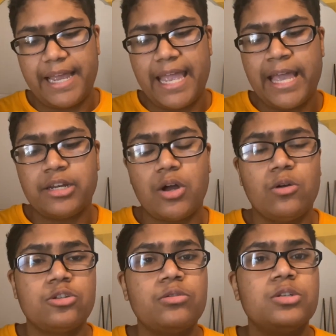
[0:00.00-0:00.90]
And
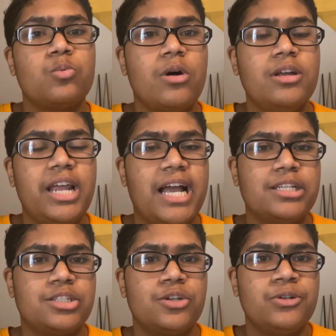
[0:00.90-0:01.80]
also this wand
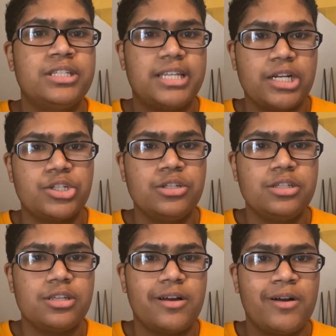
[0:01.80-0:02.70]
has certain
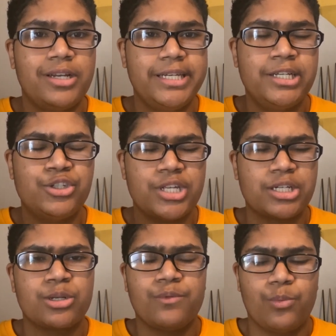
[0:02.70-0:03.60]
sections on each
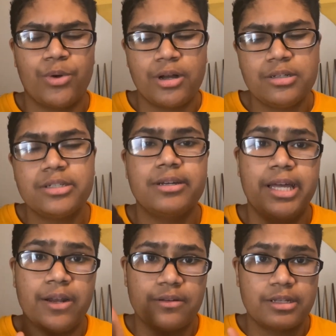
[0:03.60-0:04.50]
section of the wand,
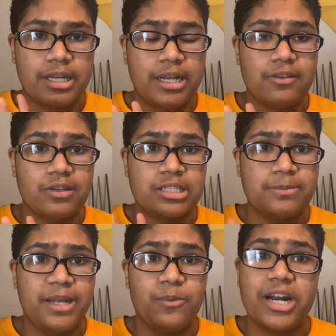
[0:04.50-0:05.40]
and I'll
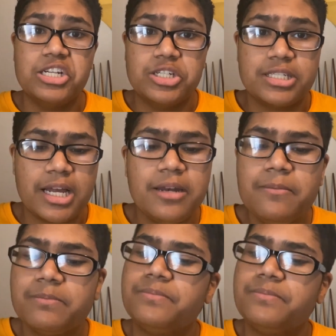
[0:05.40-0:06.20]
explain what I just said.